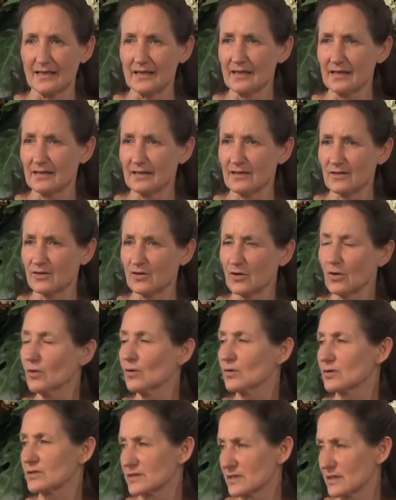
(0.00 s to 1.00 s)
in the
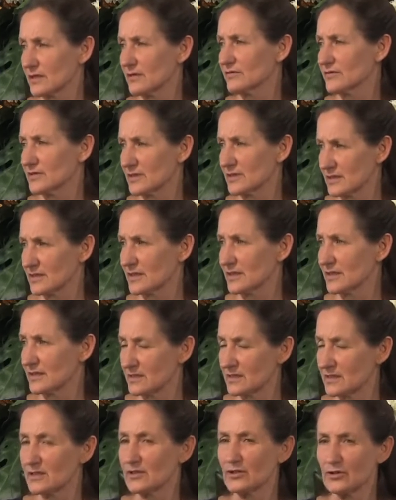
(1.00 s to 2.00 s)
cause of
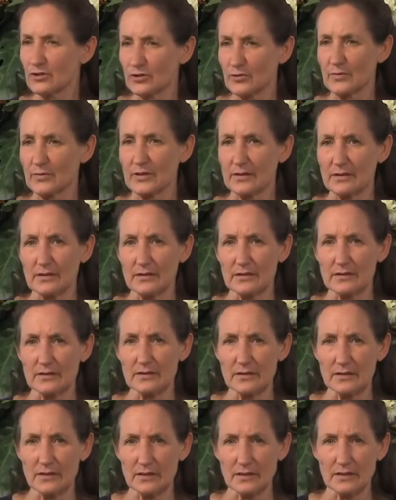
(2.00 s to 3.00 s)
disease in human
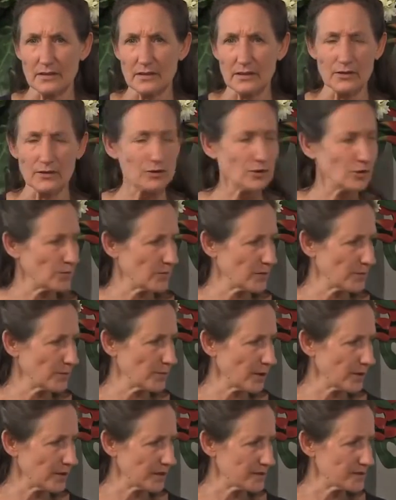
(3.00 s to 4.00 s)

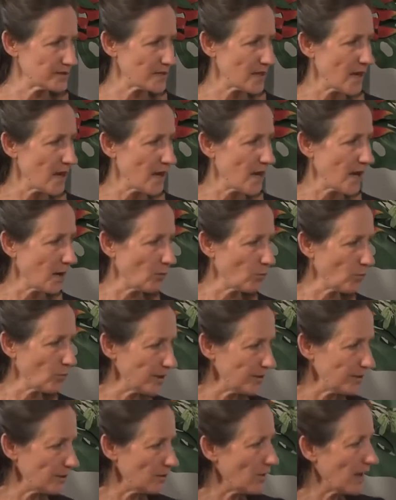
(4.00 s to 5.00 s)
bodies. And
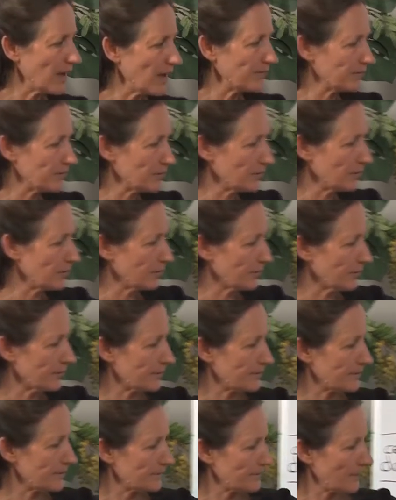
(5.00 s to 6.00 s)
when you have a
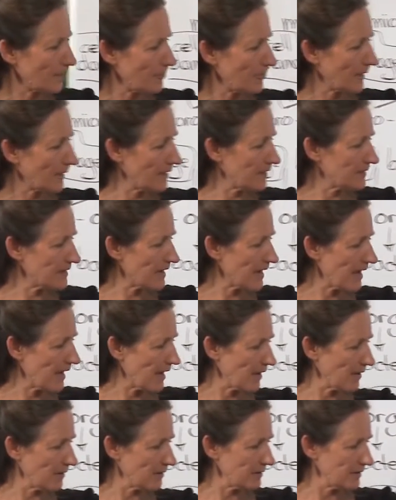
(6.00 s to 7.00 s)
look at
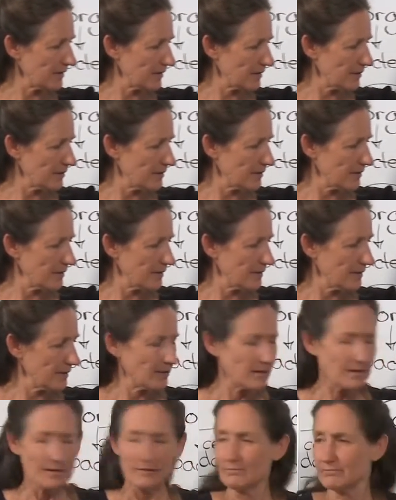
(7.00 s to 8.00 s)
how
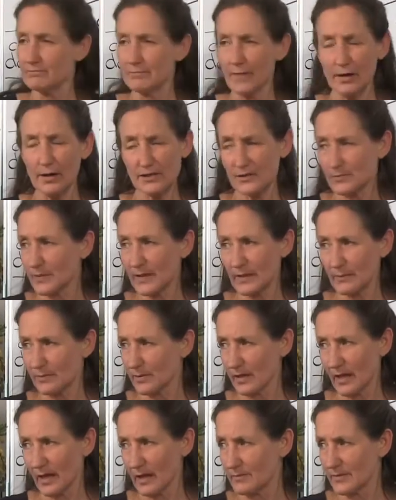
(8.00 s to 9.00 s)
most
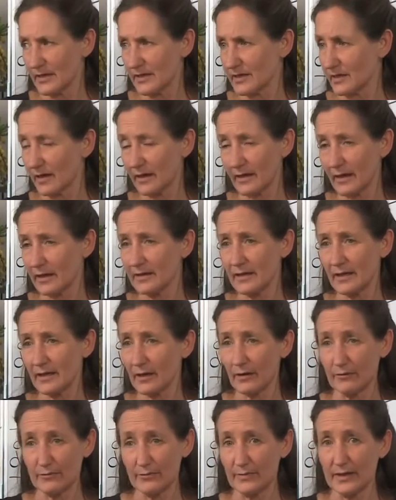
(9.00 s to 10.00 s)
people I meet, I don't think
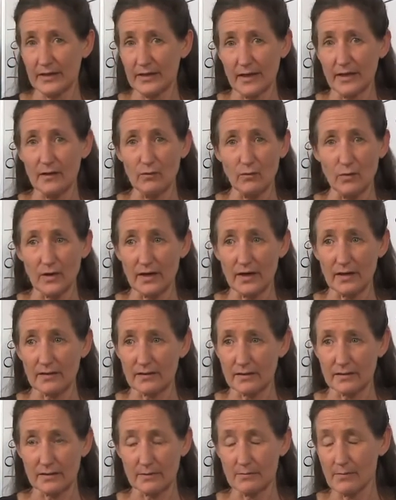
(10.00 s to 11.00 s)
I've met anyone
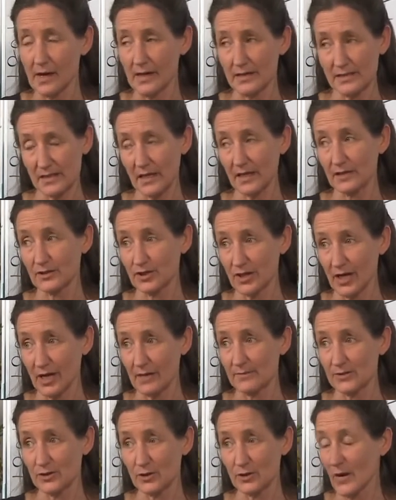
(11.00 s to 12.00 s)
other than my son
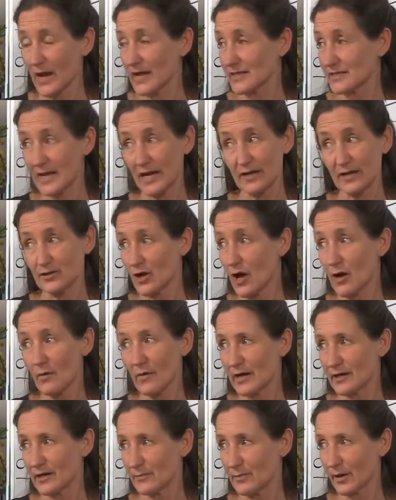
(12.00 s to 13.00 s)
James who has had no
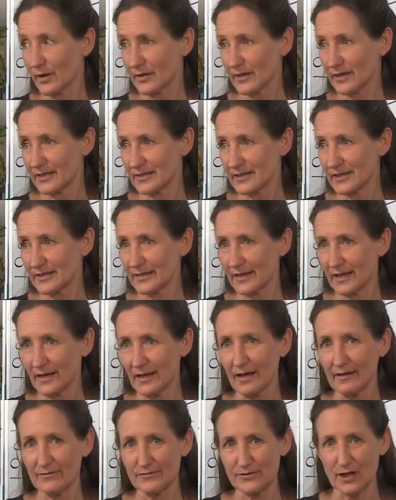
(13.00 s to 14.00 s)
antibiotics in their
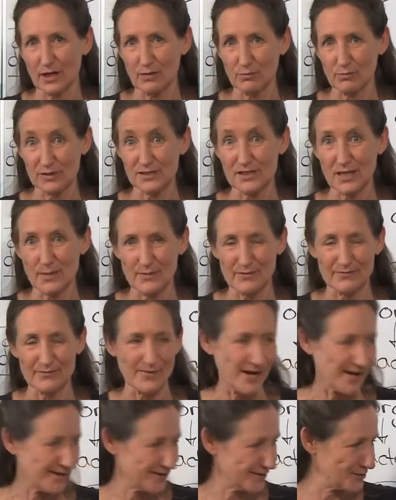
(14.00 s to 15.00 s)
lifetime, or some of
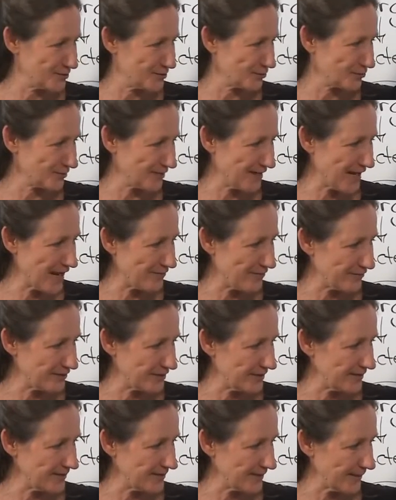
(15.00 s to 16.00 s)
my other children
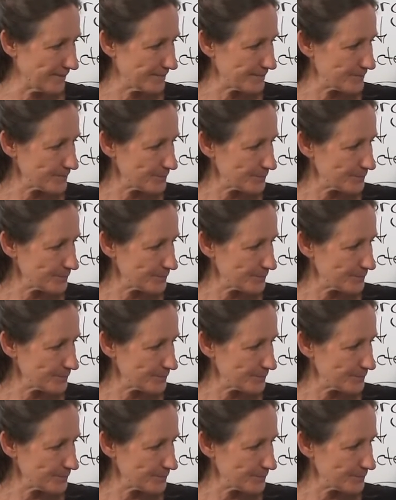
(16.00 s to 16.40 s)
haven't either.